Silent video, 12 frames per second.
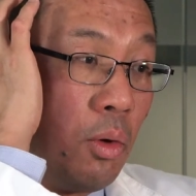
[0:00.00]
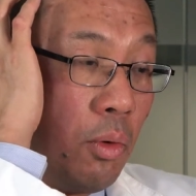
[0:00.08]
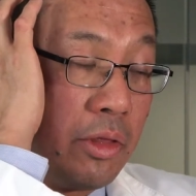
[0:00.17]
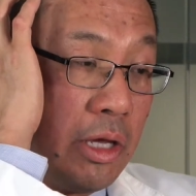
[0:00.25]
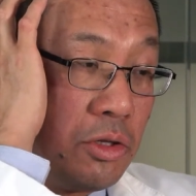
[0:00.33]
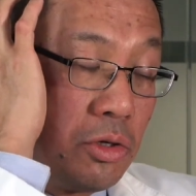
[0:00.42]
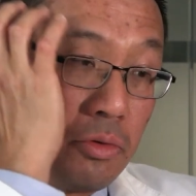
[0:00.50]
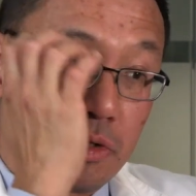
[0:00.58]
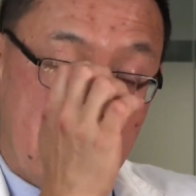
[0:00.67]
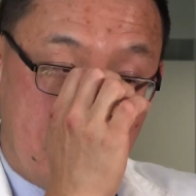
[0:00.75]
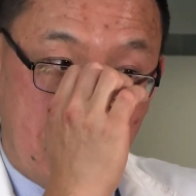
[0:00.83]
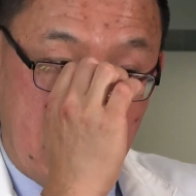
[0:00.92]
What they do
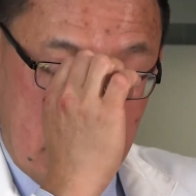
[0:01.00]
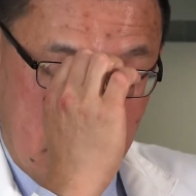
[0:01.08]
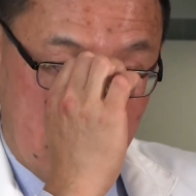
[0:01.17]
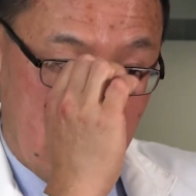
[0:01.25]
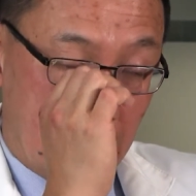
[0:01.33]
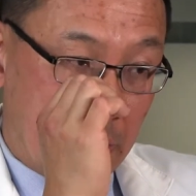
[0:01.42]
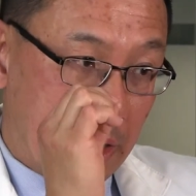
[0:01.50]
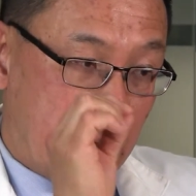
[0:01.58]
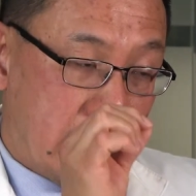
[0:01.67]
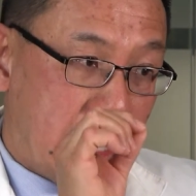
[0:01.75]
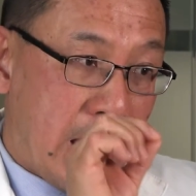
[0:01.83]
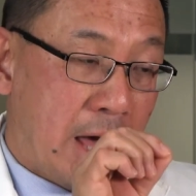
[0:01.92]
is they put in
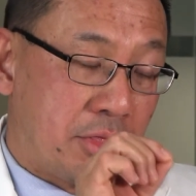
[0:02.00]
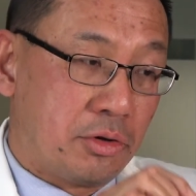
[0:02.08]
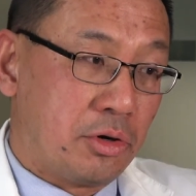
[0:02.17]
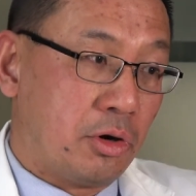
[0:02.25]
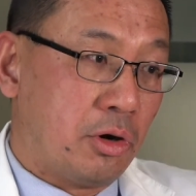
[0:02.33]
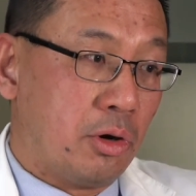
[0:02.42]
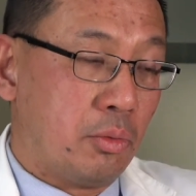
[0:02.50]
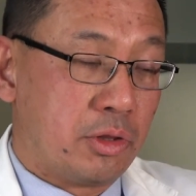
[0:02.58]
a catheter